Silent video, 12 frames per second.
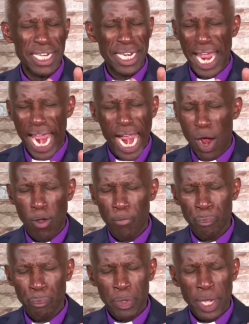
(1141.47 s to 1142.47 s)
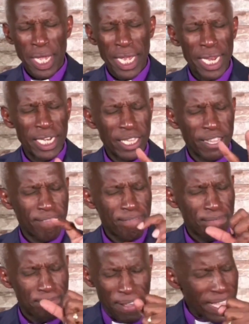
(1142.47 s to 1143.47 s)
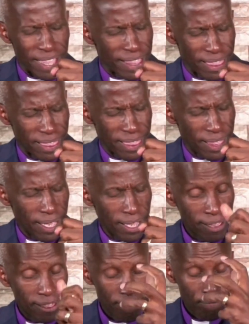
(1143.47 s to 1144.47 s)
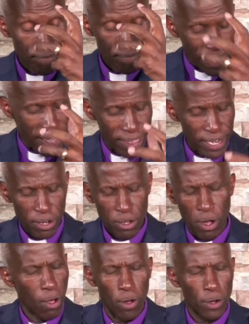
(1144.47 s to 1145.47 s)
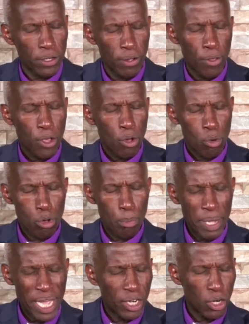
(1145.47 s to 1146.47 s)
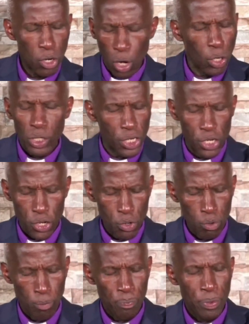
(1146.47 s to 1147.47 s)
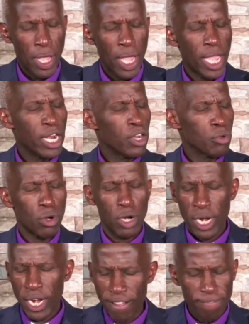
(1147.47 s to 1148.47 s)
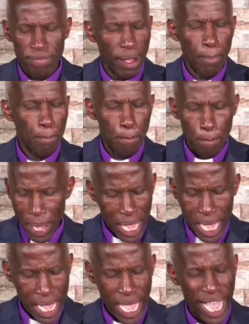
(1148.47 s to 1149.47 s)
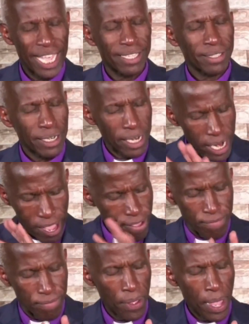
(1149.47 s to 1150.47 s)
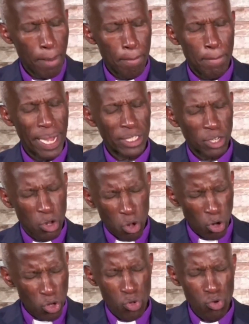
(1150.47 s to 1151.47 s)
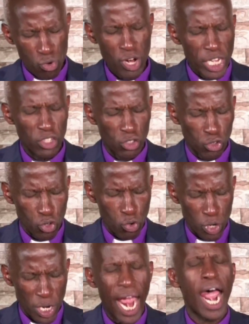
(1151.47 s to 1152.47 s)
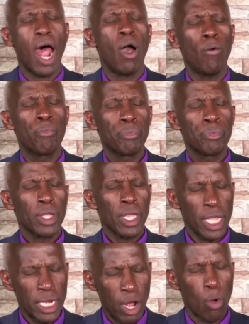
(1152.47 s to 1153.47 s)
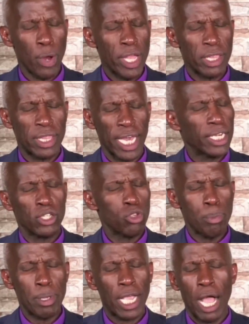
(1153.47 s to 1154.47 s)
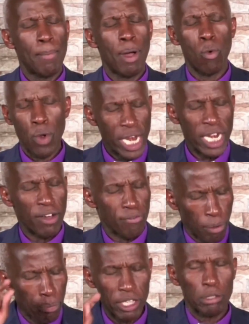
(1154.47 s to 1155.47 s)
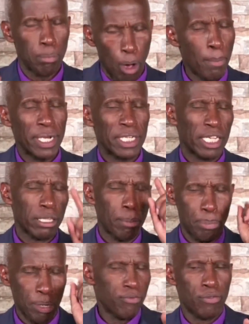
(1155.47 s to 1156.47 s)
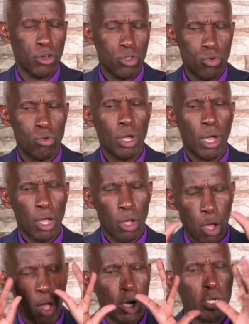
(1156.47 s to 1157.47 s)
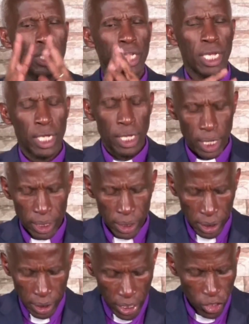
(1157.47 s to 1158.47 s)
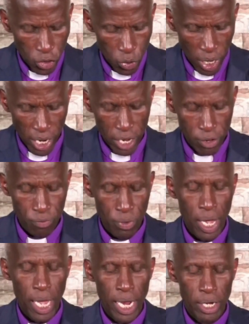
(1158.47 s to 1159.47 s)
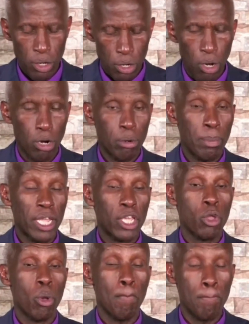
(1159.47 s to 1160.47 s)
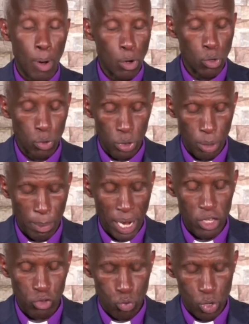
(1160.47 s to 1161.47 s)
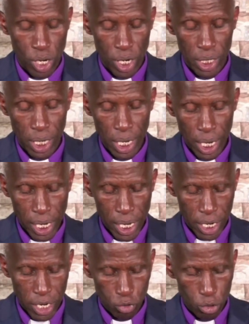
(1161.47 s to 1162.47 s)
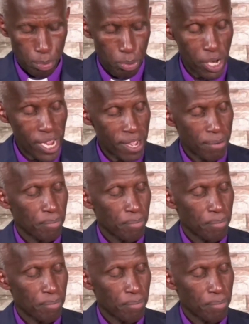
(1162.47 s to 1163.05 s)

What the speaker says: now. And the faith in God will be unlocked in you. And you'll never be a slave. But God will raise you now in a way that you become a winner. From this moment, as I pray for you, God change your life and God make you bold by his word. In Christ we pray.